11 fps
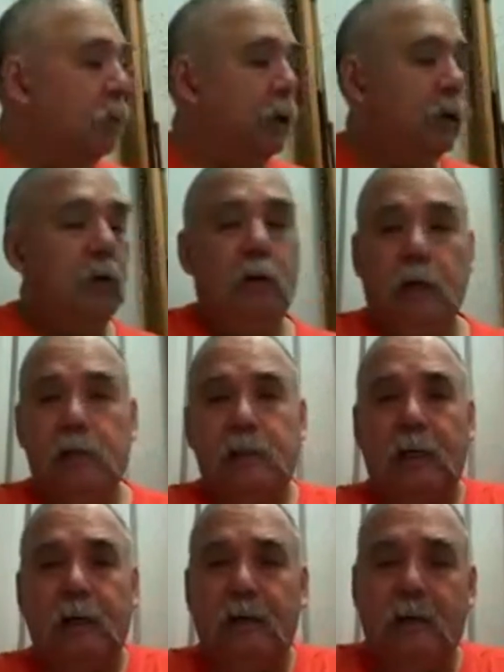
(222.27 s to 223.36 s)
But
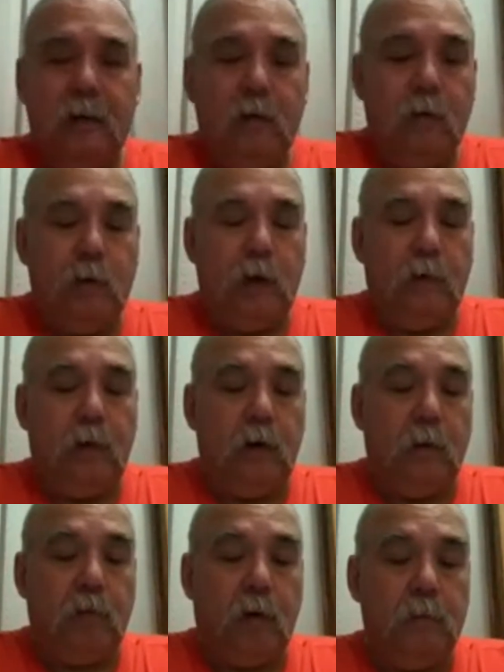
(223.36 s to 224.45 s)
like I said, when
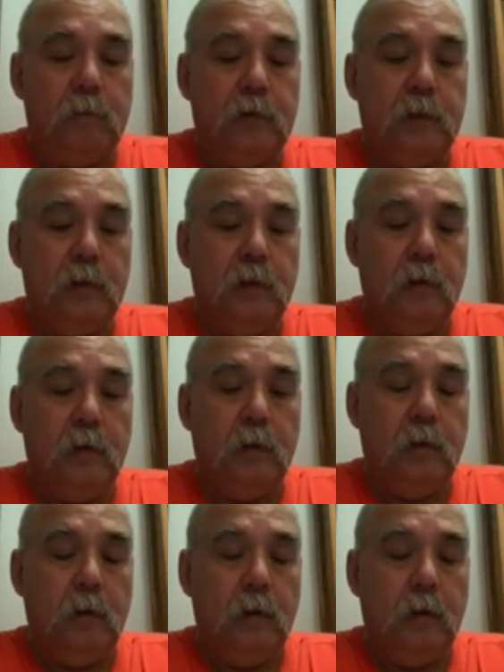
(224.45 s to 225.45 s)
you have internet problems,